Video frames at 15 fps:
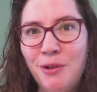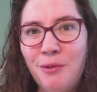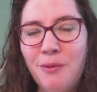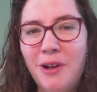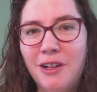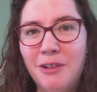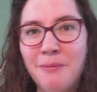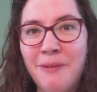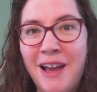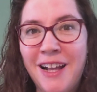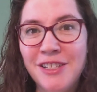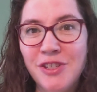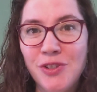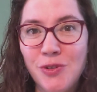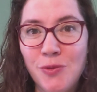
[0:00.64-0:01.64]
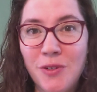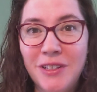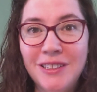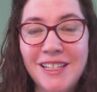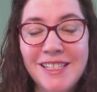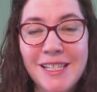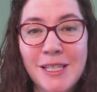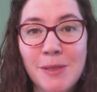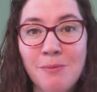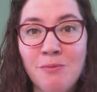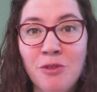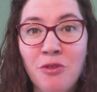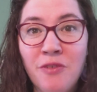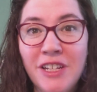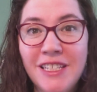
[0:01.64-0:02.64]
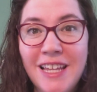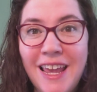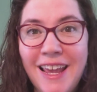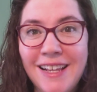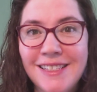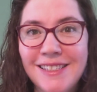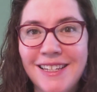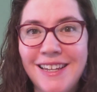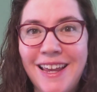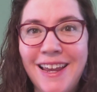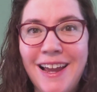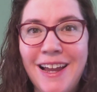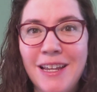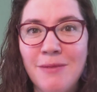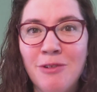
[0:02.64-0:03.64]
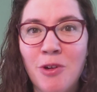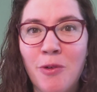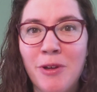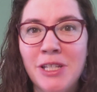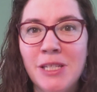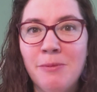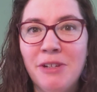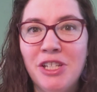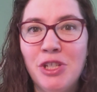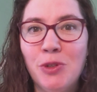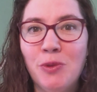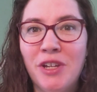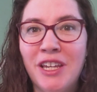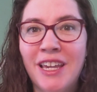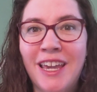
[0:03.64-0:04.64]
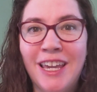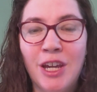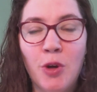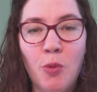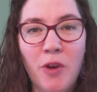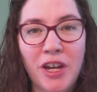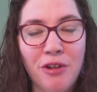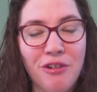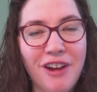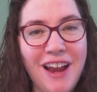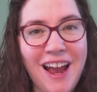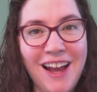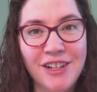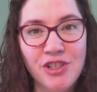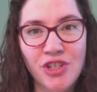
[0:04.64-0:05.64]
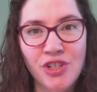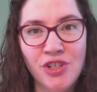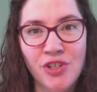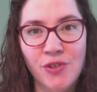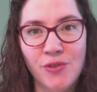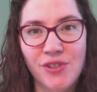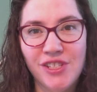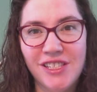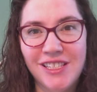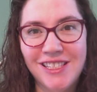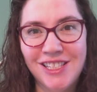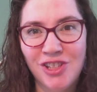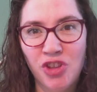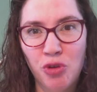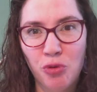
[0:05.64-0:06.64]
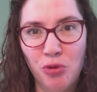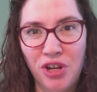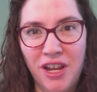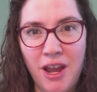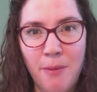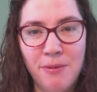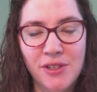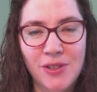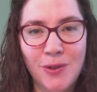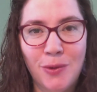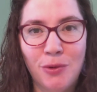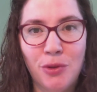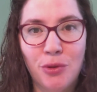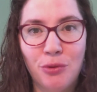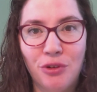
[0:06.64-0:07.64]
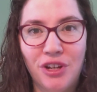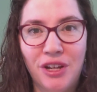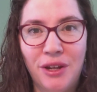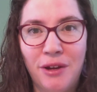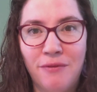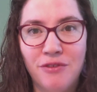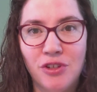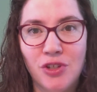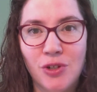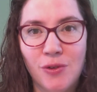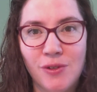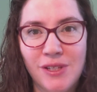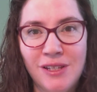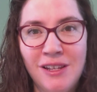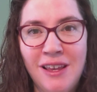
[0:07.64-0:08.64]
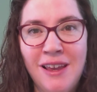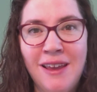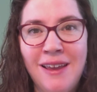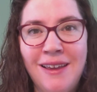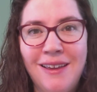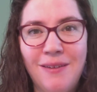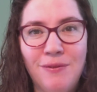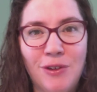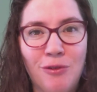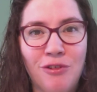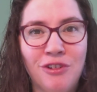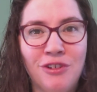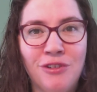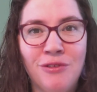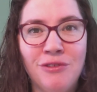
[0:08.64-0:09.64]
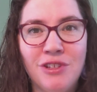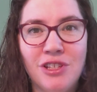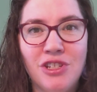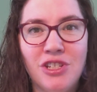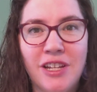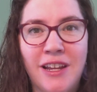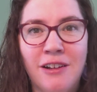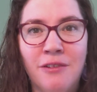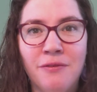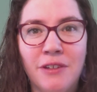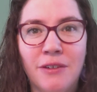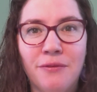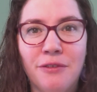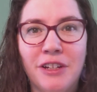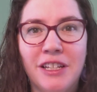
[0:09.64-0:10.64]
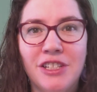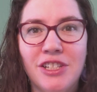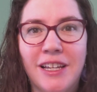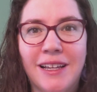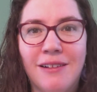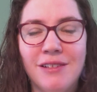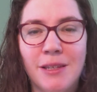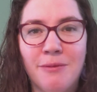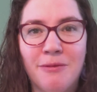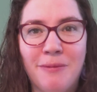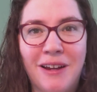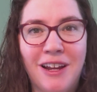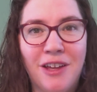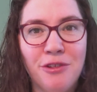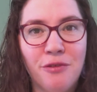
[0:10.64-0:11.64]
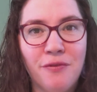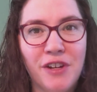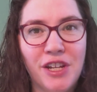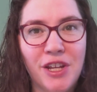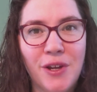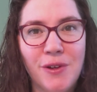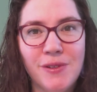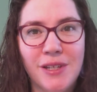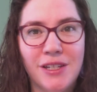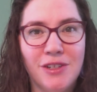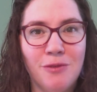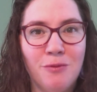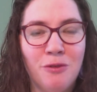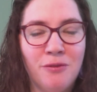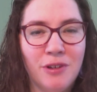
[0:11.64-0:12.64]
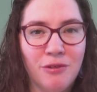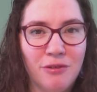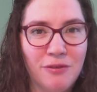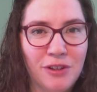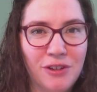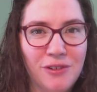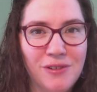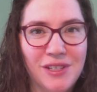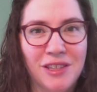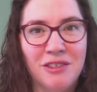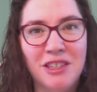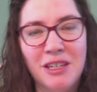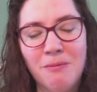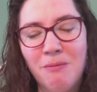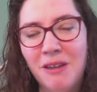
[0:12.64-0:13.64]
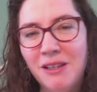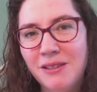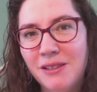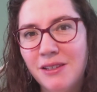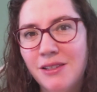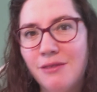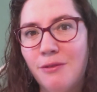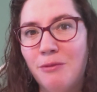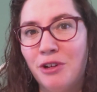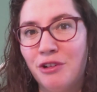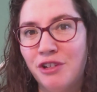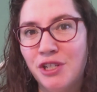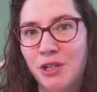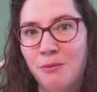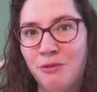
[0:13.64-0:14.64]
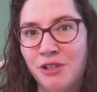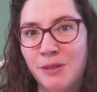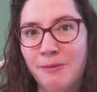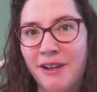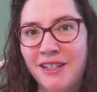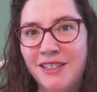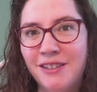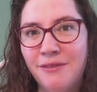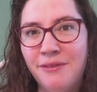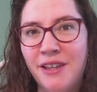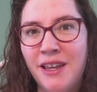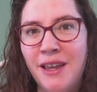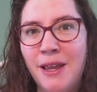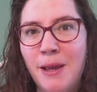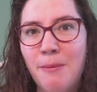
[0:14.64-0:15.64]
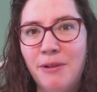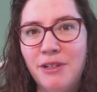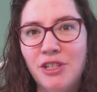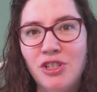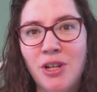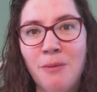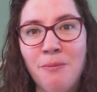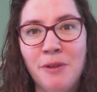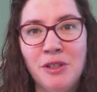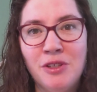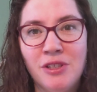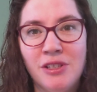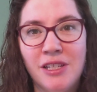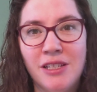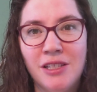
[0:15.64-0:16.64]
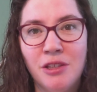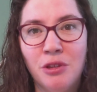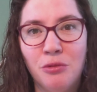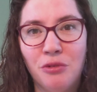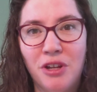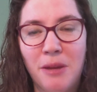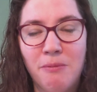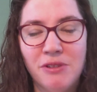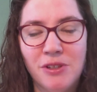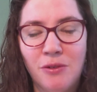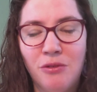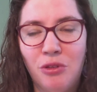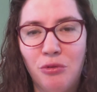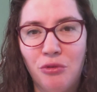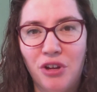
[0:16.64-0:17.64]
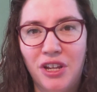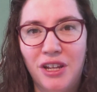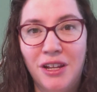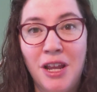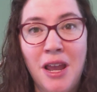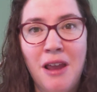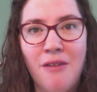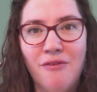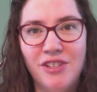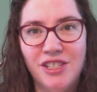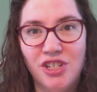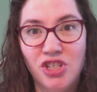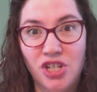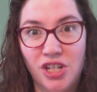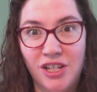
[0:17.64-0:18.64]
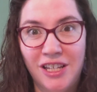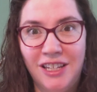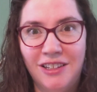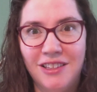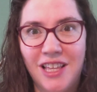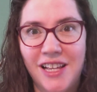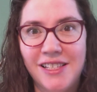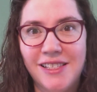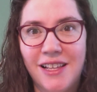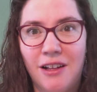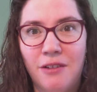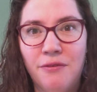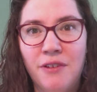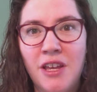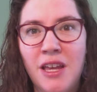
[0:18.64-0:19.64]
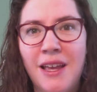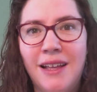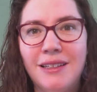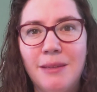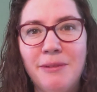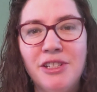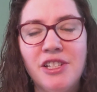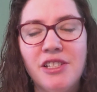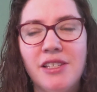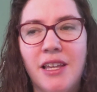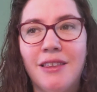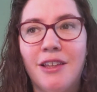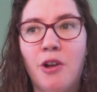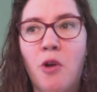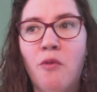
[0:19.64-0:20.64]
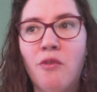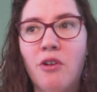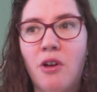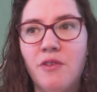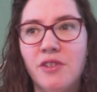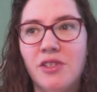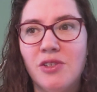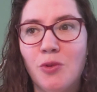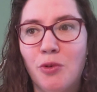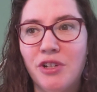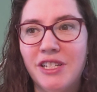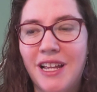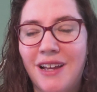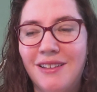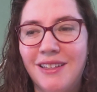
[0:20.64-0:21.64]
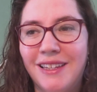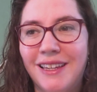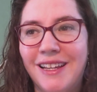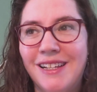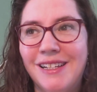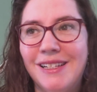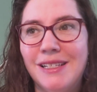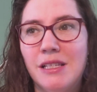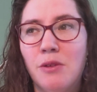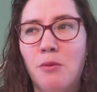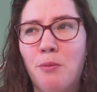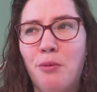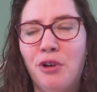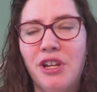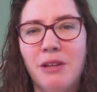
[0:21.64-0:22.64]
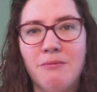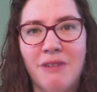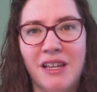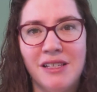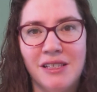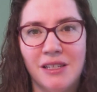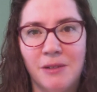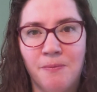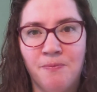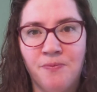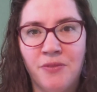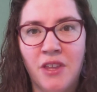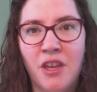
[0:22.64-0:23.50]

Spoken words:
Welcome back to Alyssa's Movie Takes. Today I am going to be doing a quick reaction to Season 3, Episode 3 of The Chosen. If you are new to the channel, feel free to check out some of my other videos. I do movie reviews and think pieces from a Christian perspective. But to jump into Season 3, Episode 3, Physician, Heal Thyself, let me just say that overall the storytelling is pretty amazing.